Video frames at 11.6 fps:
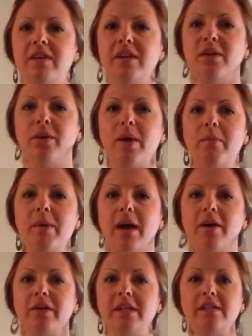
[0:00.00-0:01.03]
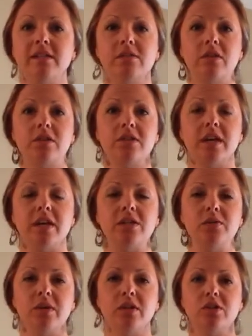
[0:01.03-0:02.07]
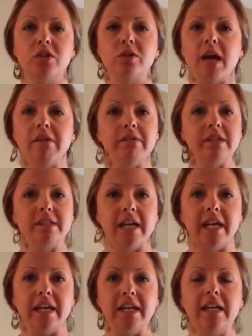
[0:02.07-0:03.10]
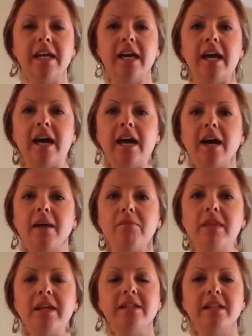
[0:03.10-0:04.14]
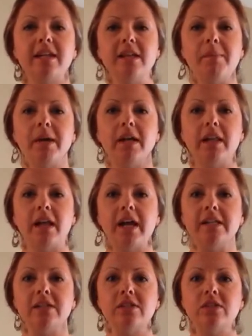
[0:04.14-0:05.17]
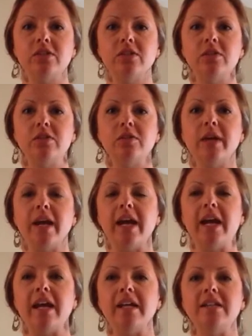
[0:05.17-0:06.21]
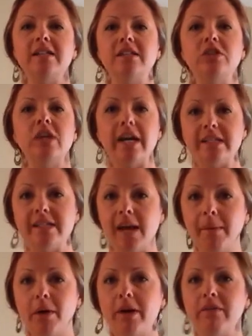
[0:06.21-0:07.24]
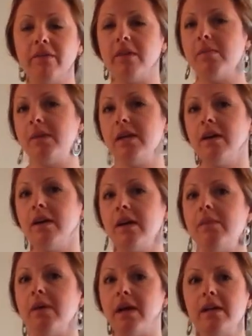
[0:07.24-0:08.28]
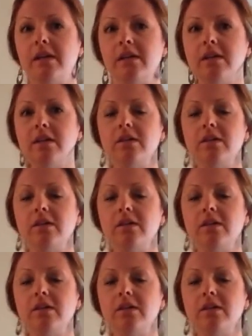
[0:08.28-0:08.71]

video about easy stretches that you can do every day. Things that I tell my clients to do, and I demo it for them here in my